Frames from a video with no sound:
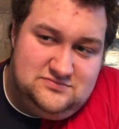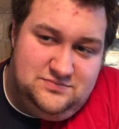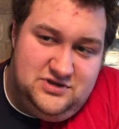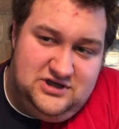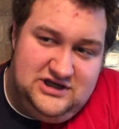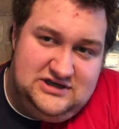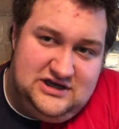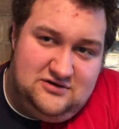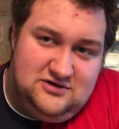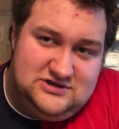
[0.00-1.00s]
plain
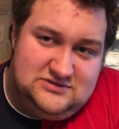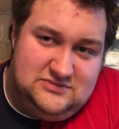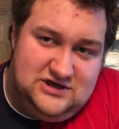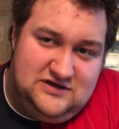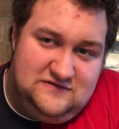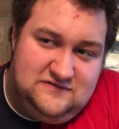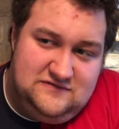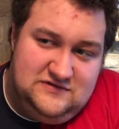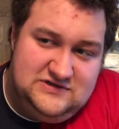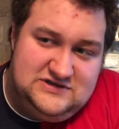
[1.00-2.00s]
down awesome knife.
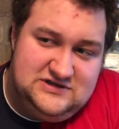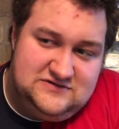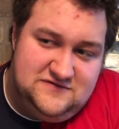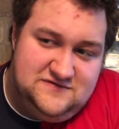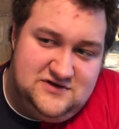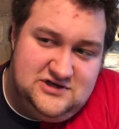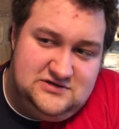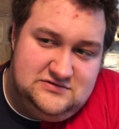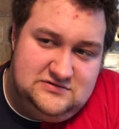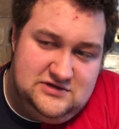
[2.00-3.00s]
These things are fun